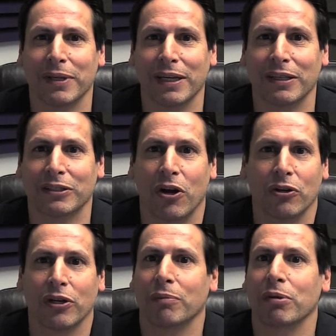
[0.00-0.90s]
it's all
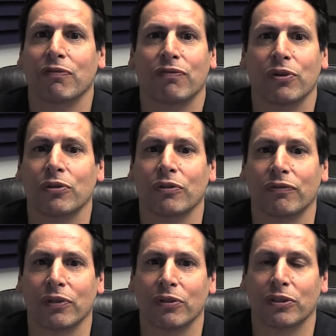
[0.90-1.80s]
going to be fuel
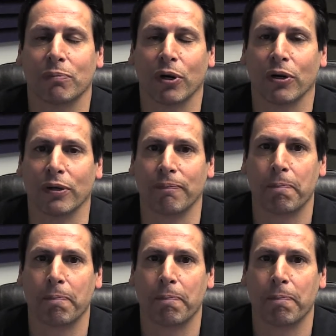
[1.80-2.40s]
for you to burn.